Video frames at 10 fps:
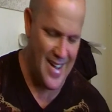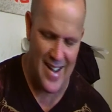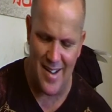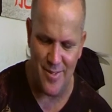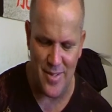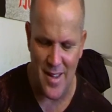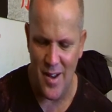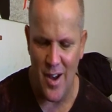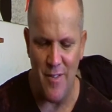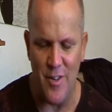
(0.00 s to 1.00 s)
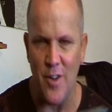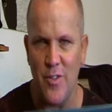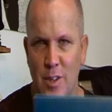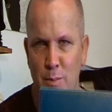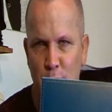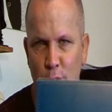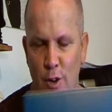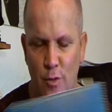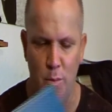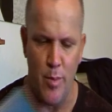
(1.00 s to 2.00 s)
uh, I've got this
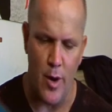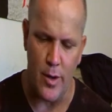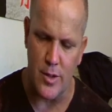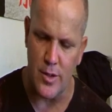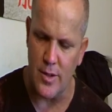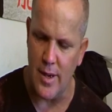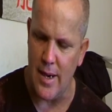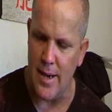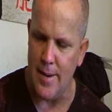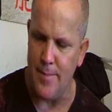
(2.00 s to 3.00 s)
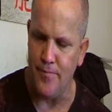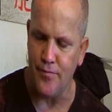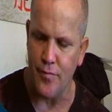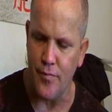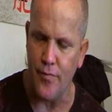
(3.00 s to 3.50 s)
beautiful box. Um,